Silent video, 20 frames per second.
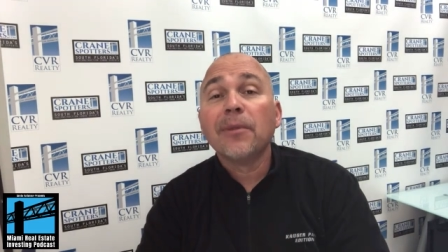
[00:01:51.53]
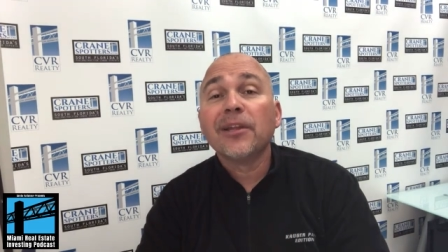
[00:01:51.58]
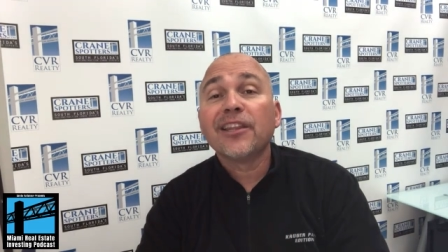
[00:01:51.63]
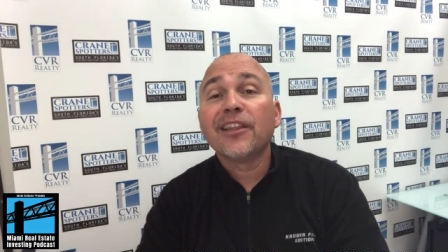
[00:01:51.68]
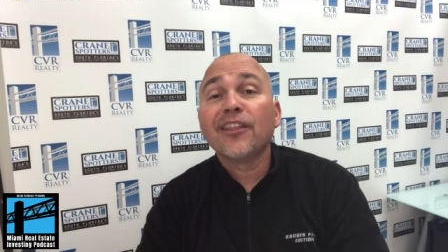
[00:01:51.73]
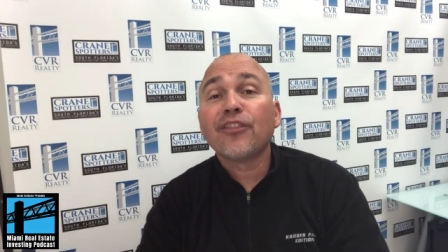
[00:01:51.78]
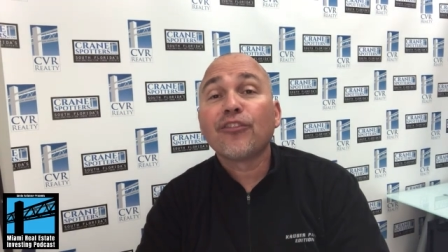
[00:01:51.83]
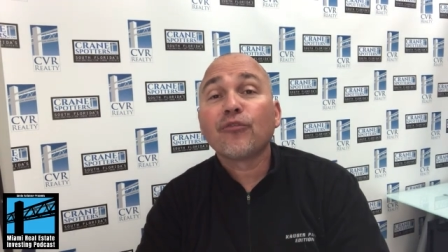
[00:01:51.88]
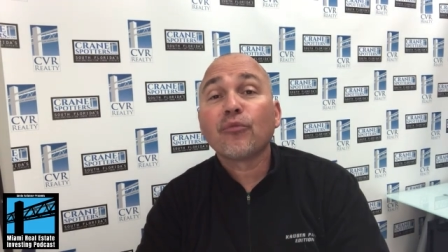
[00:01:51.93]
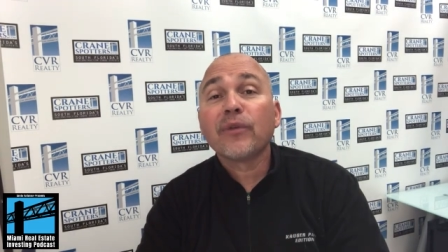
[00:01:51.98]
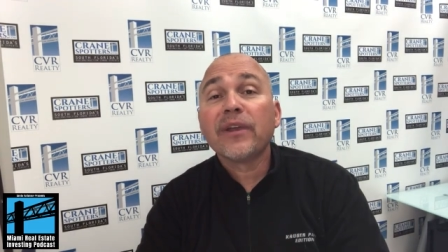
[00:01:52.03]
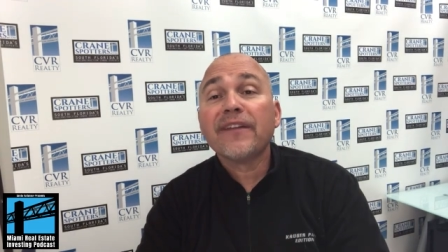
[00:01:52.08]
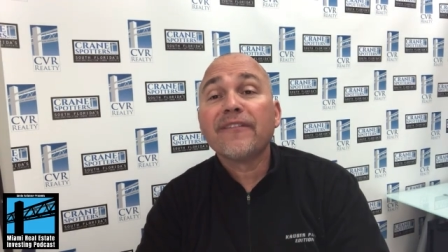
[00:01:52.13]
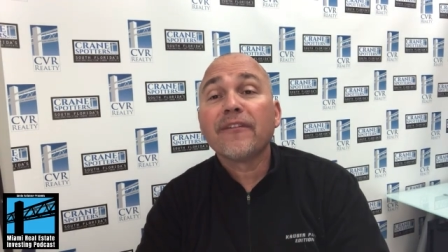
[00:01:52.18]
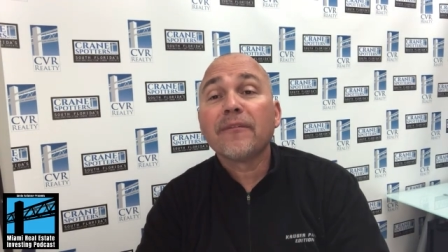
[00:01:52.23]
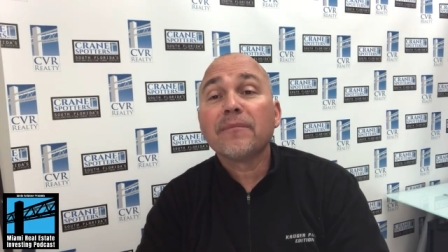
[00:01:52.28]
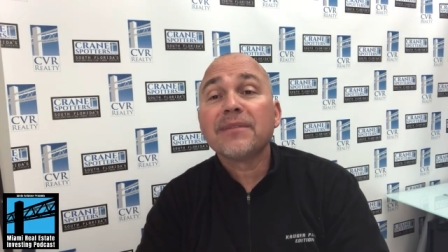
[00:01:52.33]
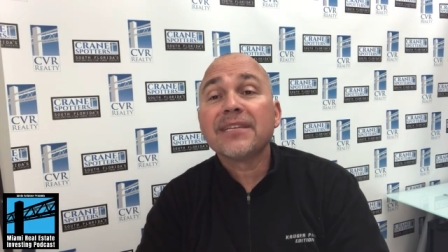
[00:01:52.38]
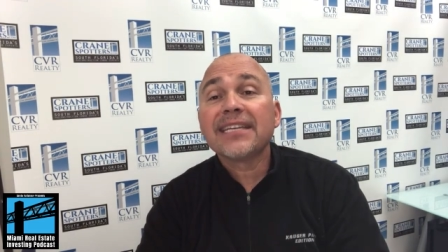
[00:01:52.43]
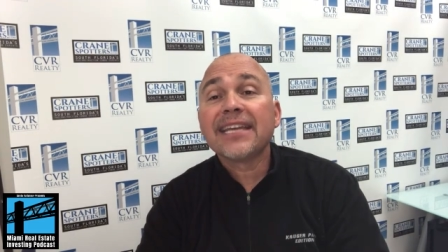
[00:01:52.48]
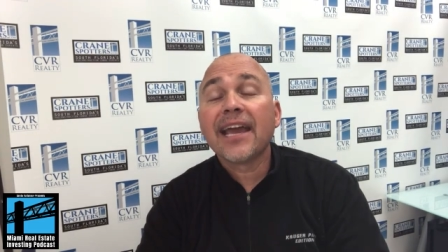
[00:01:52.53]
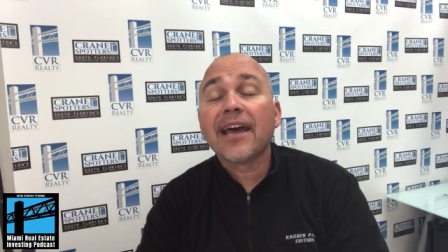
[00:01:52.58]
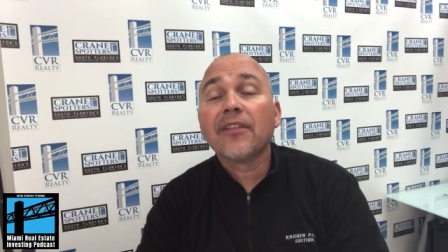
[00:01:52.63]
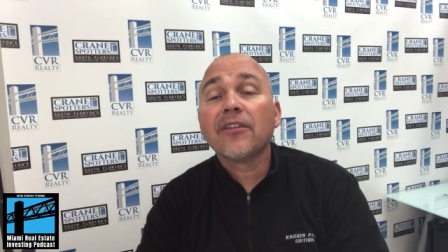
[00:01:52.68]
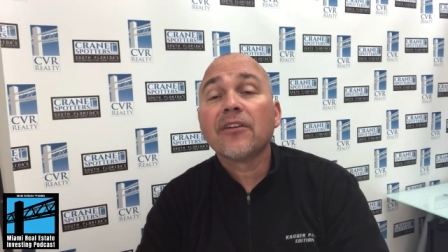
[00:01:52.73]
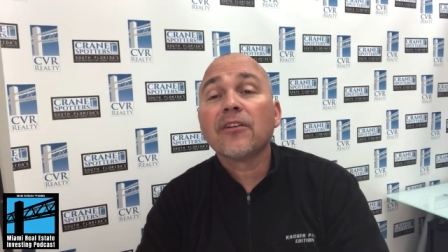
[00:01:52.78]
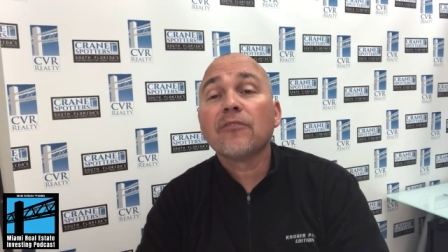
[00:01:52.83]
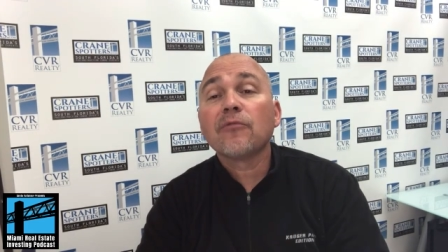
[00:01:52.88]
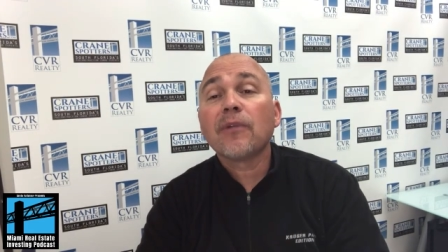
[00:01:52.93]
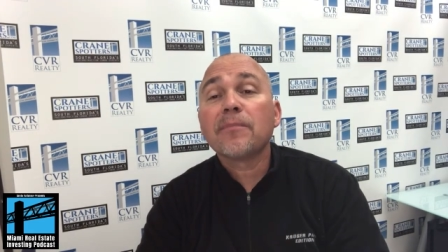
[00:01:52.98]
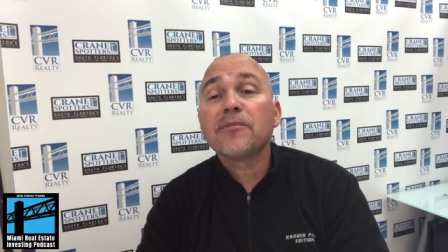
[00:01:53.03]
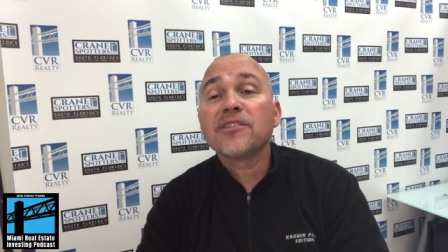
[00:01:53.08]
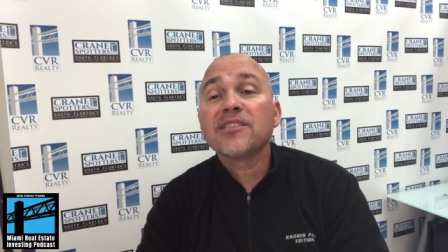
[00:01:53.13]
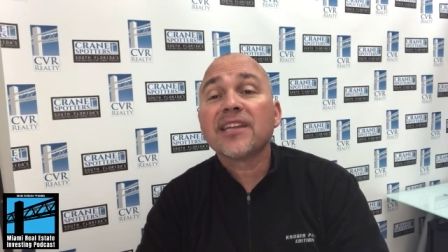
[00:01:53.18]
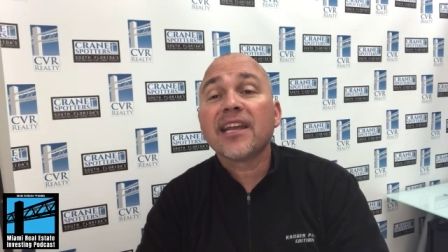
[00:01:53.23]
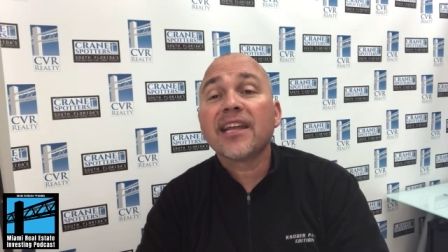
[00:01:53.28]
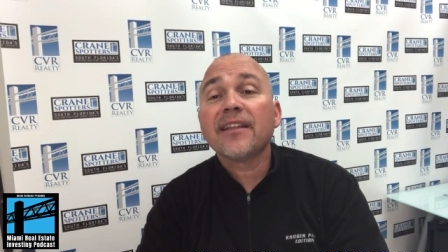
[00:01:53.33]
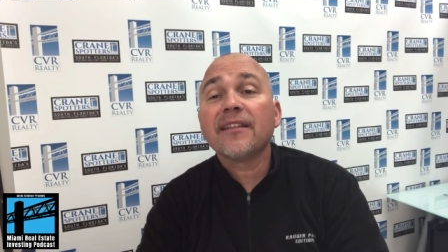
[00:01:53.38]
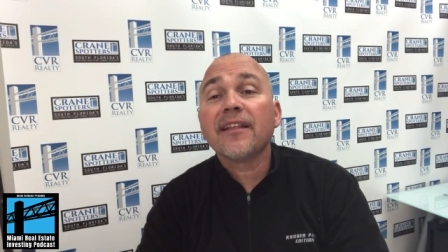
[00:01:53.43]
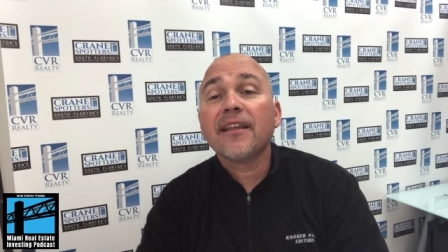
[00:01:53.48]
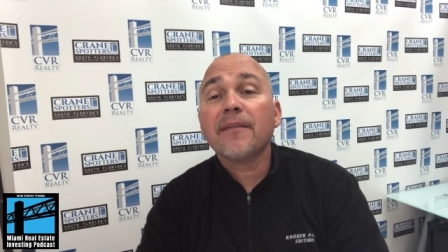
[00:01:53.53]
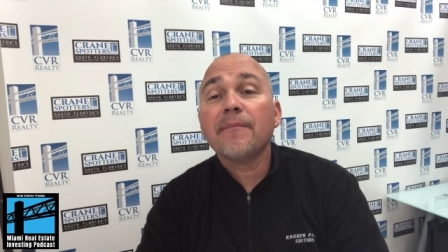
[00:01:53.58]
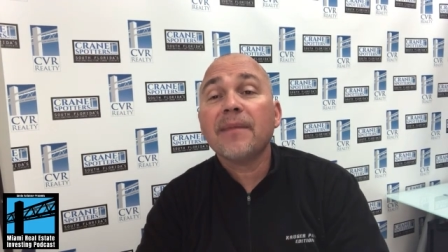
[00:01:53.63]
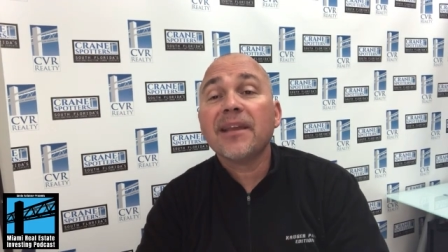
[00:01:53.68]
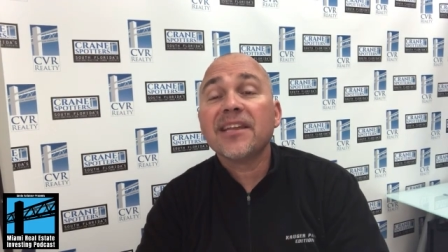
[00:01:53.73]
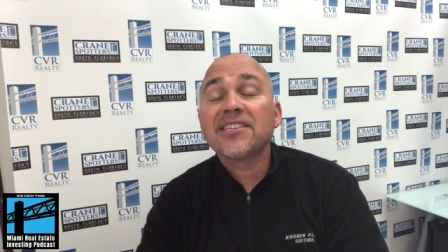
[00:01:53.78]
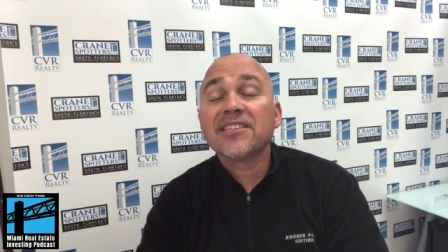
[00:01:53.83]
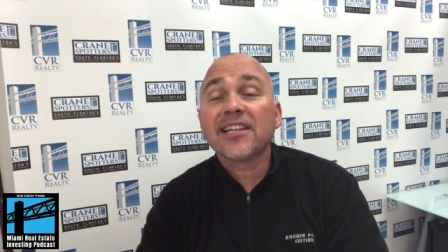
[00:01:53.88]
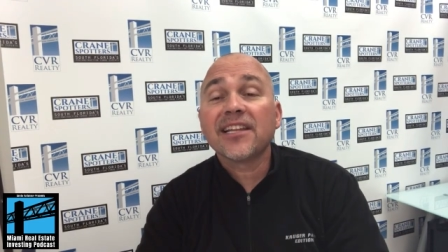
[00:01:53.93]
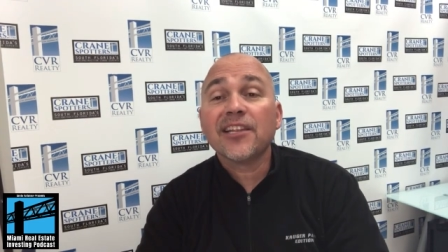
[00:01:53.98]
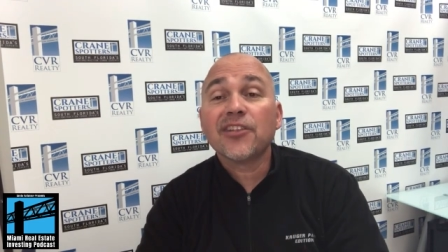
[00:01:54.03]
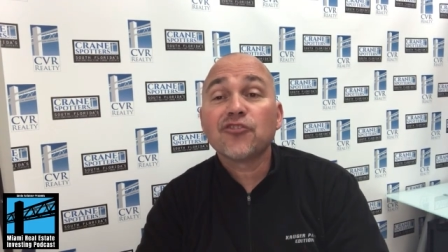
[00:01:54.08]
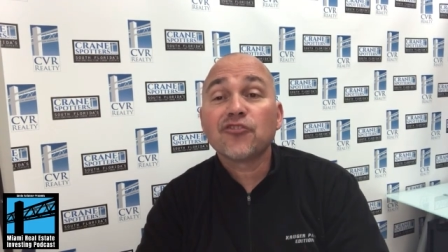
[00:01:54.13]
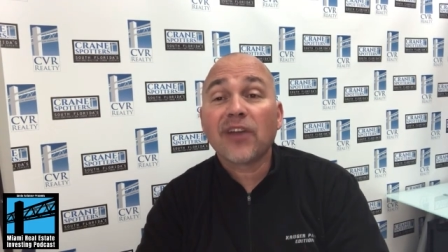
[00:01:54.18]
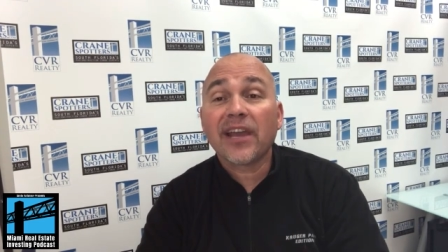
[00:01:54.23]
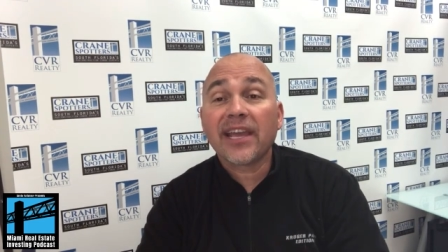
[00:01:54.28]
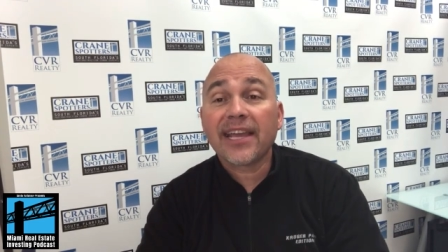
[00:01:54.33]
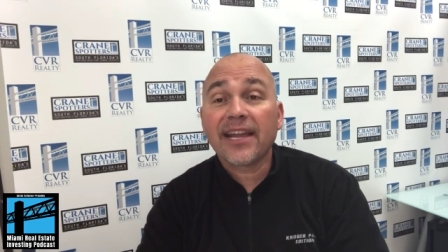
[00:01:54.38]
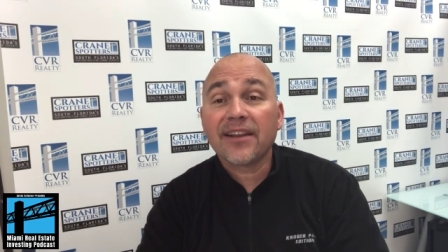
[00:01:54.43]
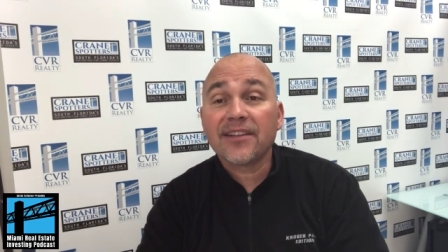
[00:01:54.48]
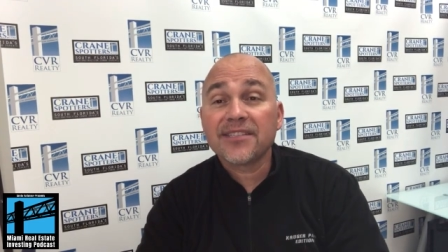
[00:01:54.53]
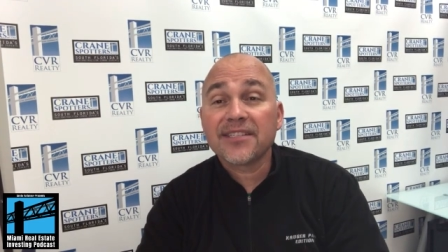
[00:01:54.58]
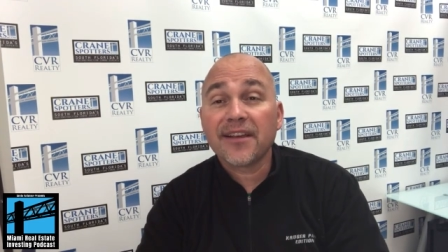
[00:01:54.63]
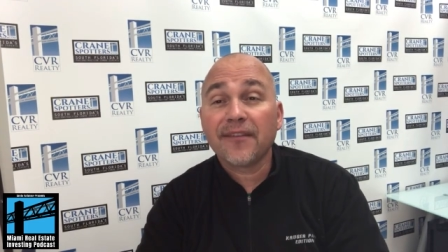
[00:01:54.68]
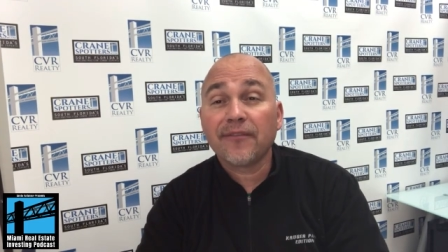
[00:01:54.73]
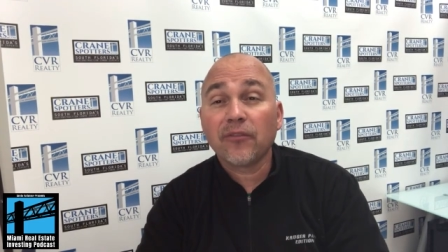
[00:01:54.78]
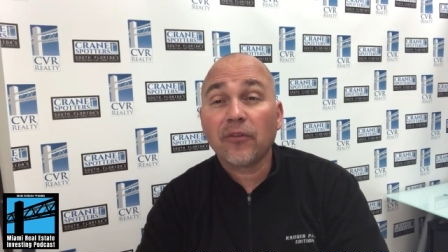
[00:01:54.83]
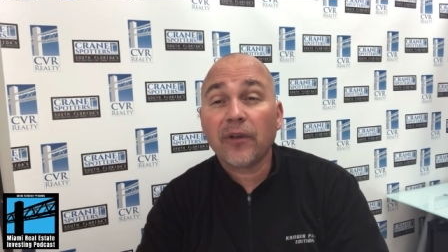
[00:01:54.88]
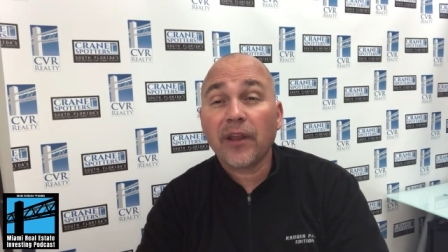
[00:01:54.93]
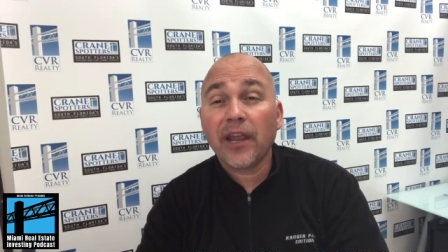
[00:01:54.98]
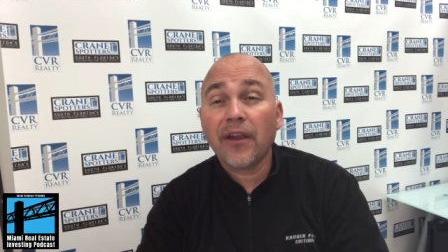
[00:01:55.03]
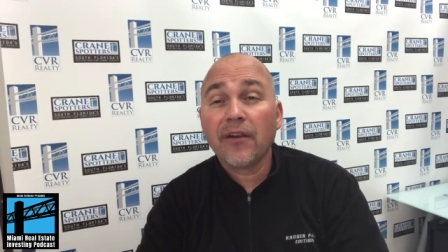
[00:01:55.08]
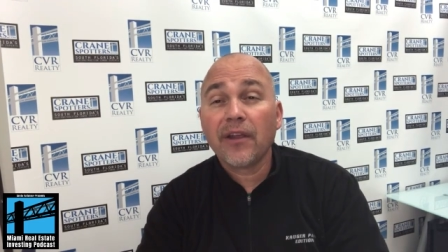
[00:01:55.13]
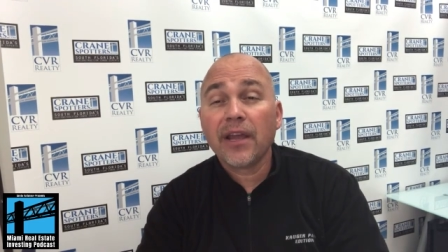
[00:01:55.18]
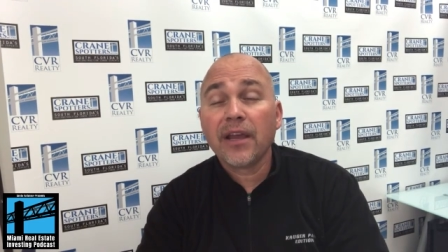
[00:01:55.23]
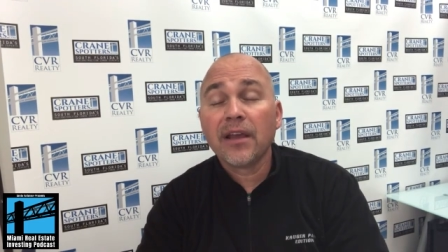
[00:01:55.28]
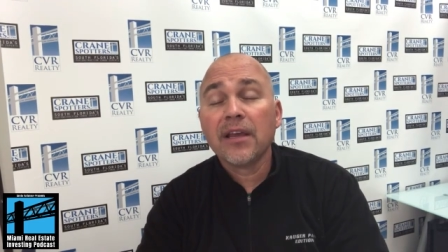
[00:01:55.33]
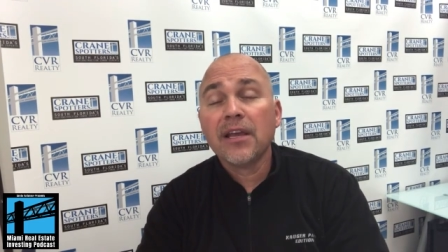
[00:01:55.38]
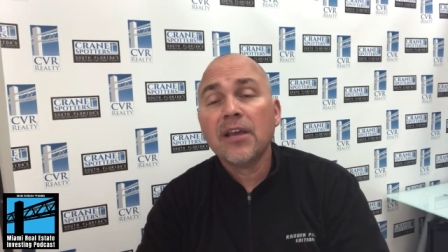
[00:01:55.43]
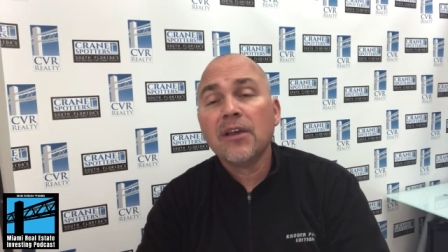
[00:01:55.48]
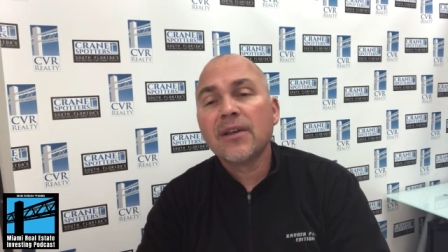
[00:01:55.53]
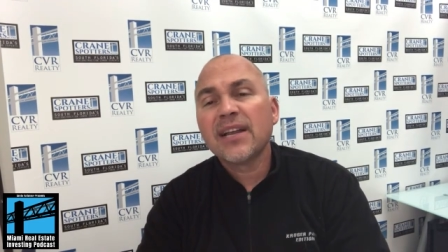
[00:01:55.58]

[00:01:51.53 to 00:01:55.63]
But the three of them together represent basically the Tri-County, South Florida area.